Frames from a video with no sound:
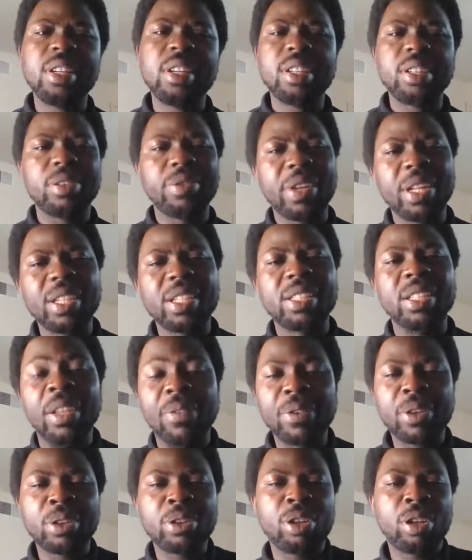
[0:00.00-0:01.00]
really
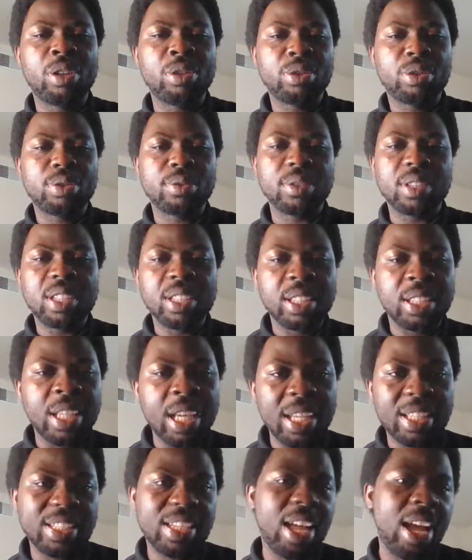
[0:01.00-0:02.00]
difficult to get.